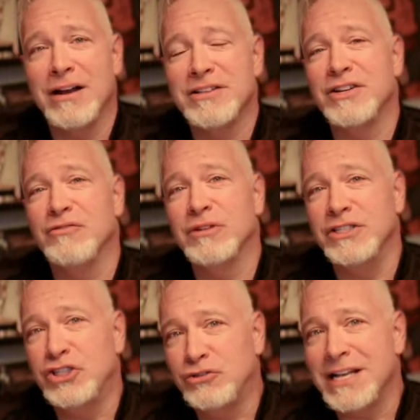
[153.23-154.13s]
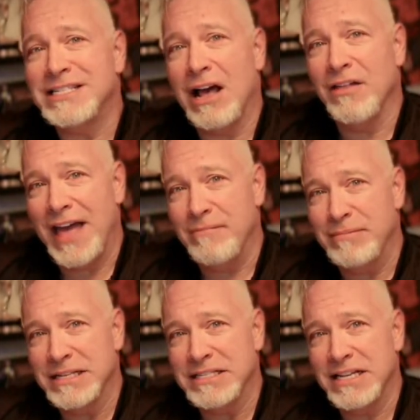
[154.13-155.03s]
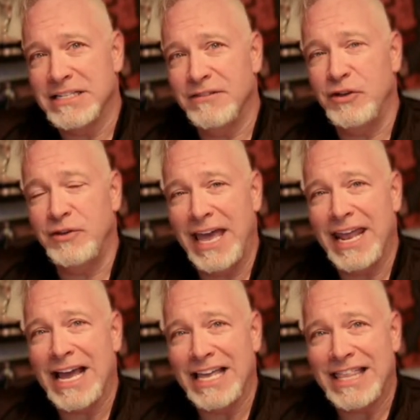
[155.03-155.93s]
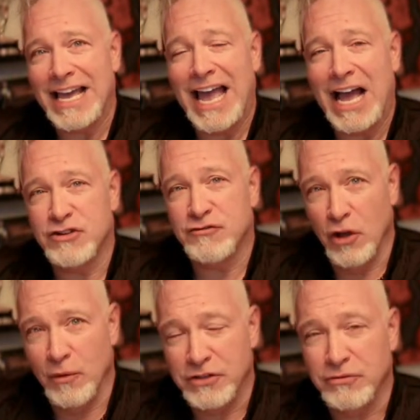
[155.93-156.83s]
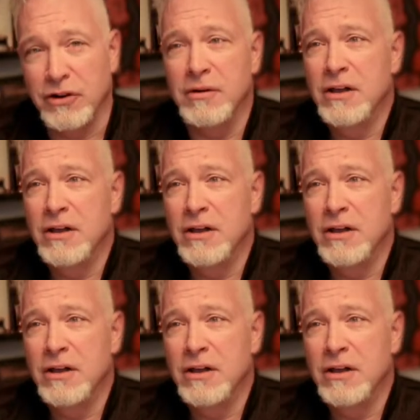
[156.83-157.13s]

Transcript: It's going to really stress out that business if you cannot get that cash flowing through.